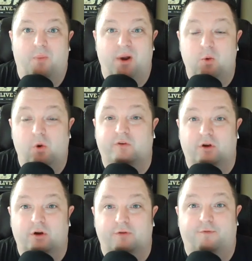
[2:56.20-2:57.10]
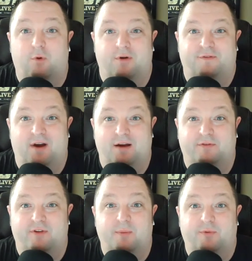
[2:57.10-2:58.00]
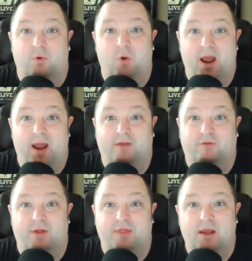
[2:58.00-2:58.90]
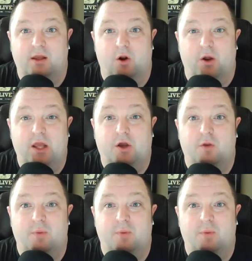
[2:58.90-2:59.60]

he was a good 4 or 5 steps away. So I think, you know, he could have been